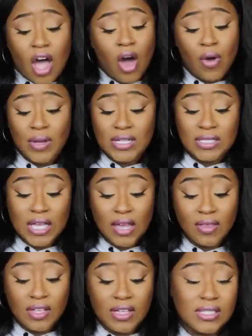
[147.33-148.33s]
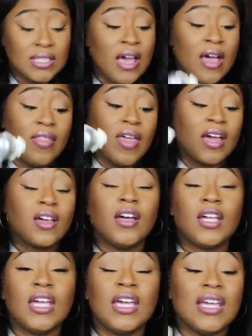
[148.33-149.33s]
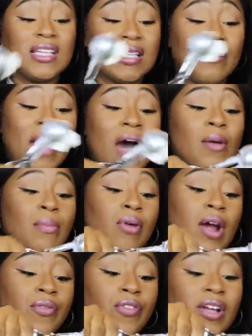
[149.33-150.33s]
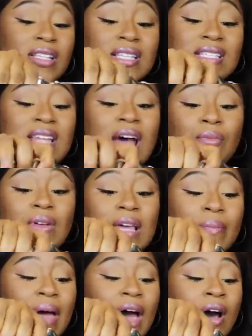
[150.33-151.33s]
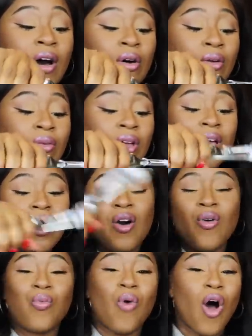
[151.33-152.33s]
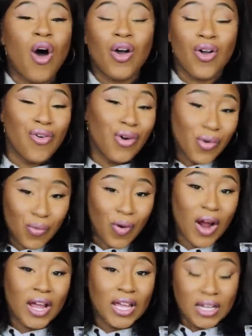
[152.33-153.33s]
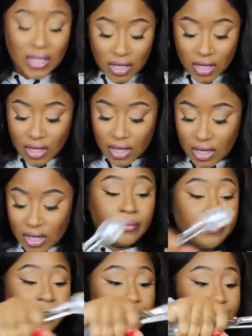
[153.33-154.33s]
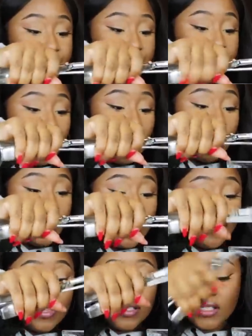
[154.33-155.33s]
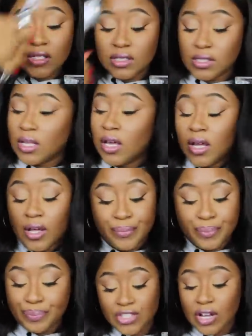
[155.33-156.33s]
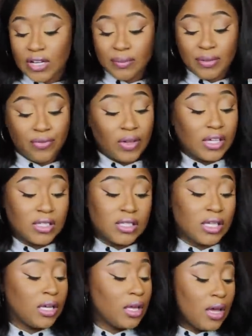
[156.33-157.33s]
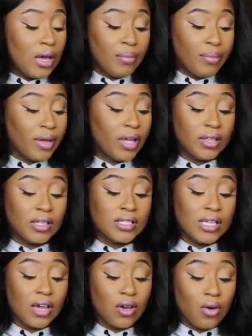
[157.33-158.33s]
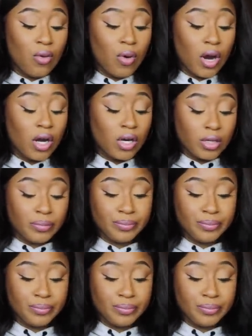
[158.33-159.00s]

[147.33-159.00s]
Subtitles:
I always say this, that cooking is about preference. It's not really about wrong or right. Okay, this is, I tried to be fancy, but this ain't gonna work.